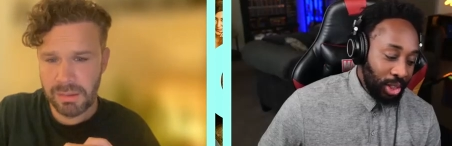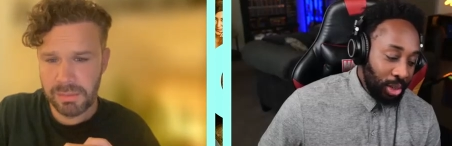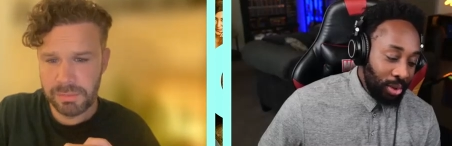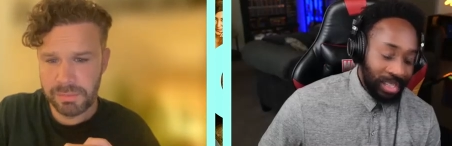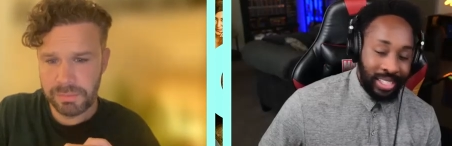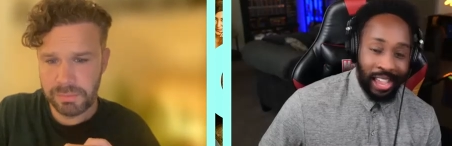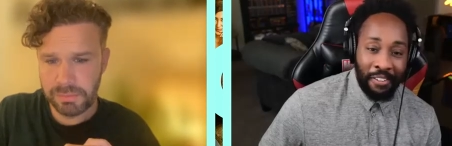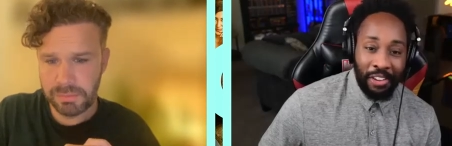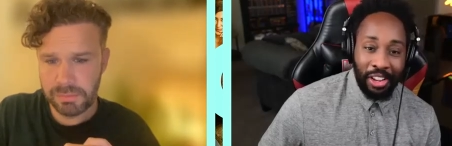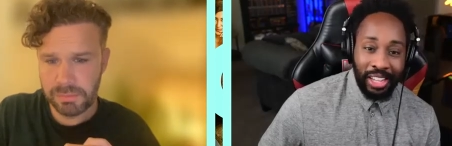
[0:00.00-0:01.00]
Speaker 1: Luke is
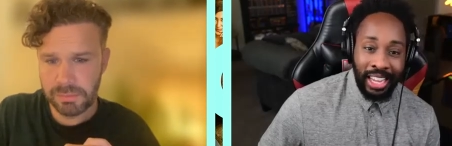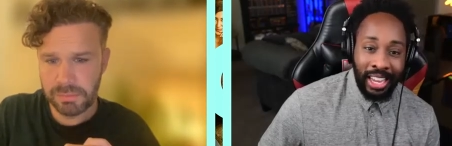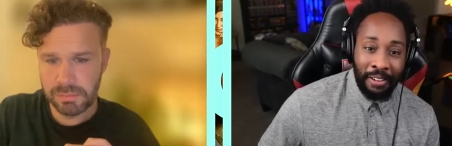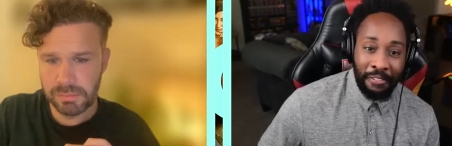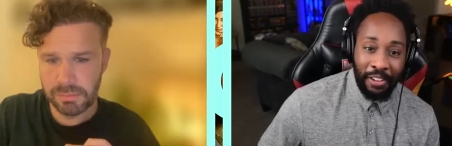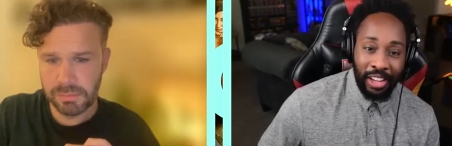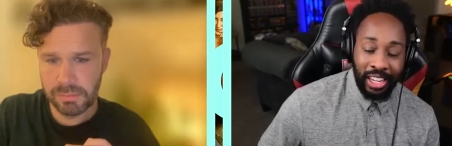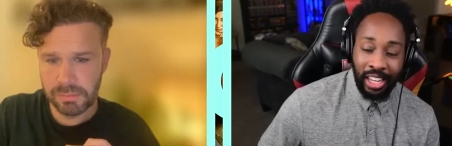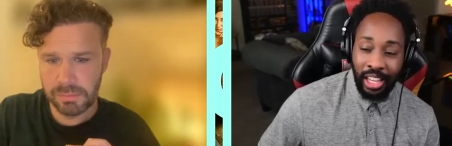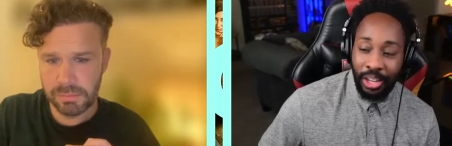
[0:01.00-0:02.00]
definitely
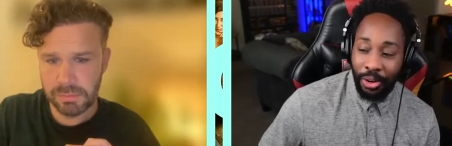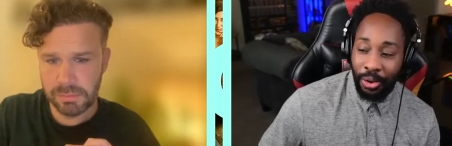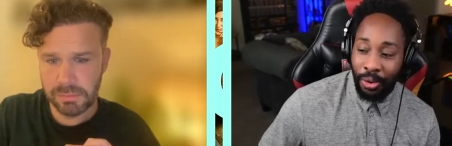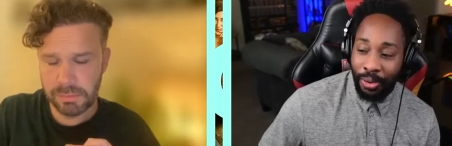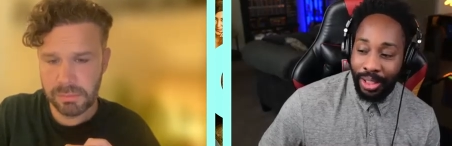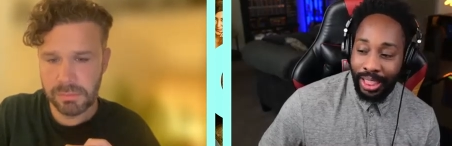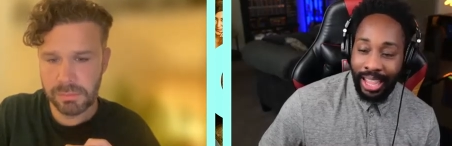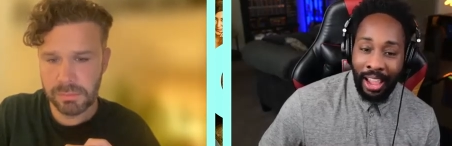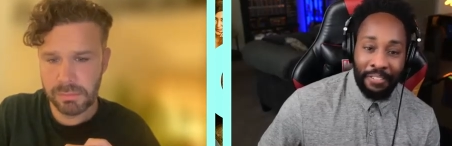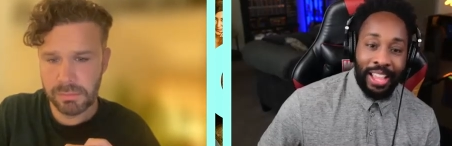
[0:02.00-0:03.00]
feeling a little
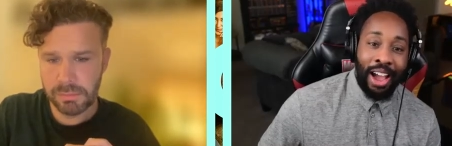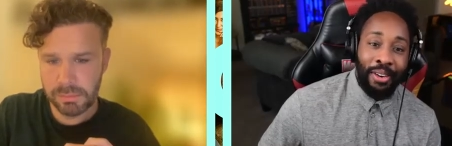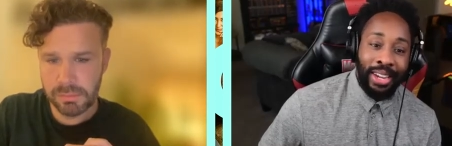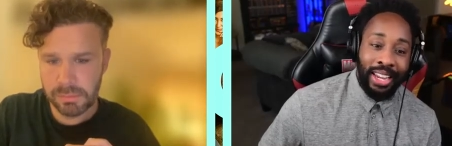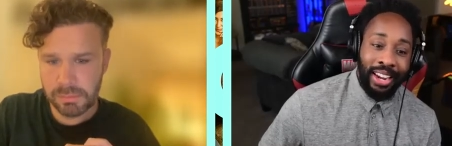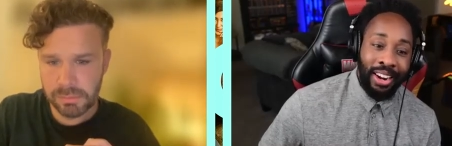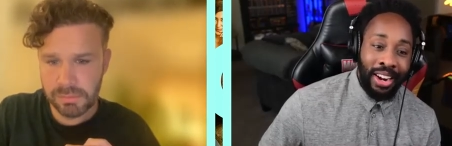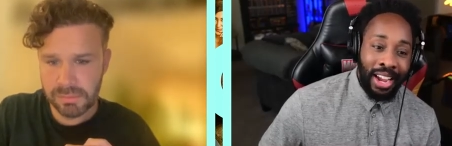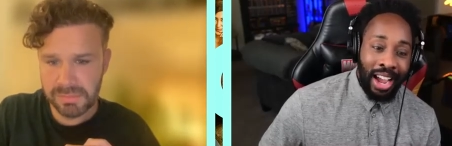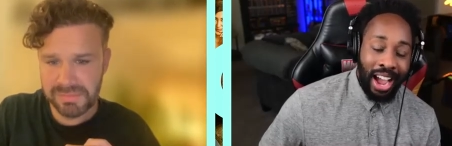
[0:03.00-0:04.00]
left out here.
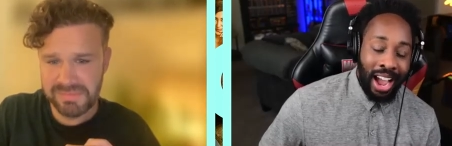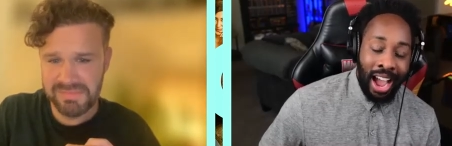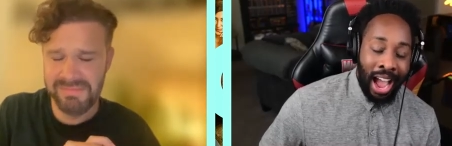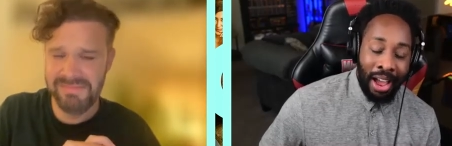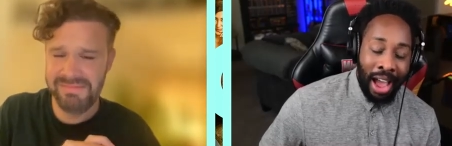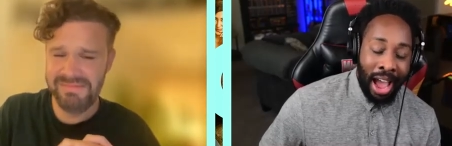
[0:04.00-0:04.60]
Uh, how